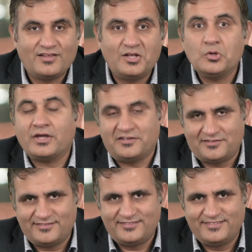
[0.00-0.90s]
Look at it.
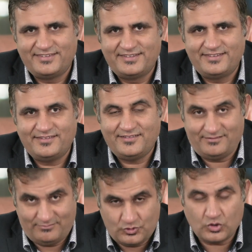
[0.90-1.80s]

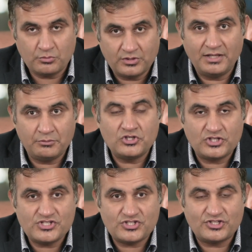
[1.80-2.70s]
We talk about labor
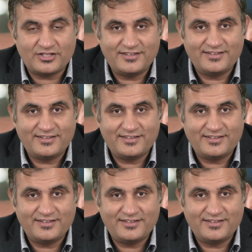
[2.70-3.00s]
intensity.